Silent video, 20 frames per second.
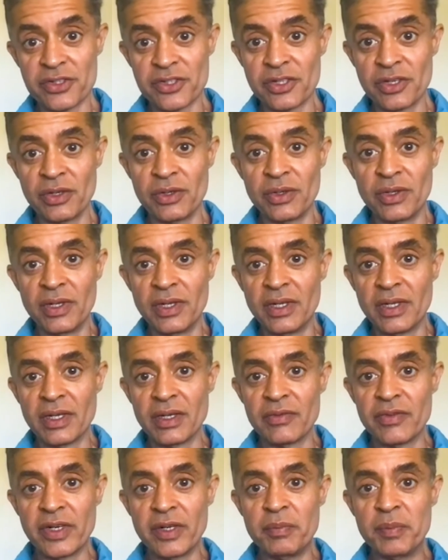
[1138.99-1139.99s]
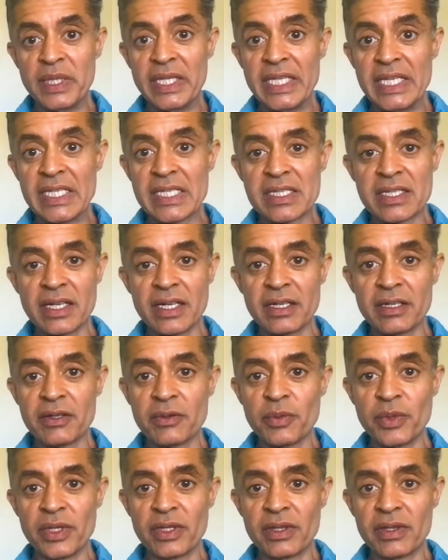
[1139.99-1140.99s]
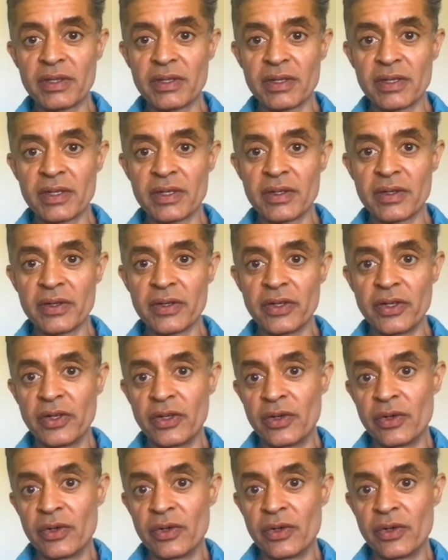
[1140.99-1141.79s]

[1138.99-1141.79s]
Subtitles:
So very pleased that with the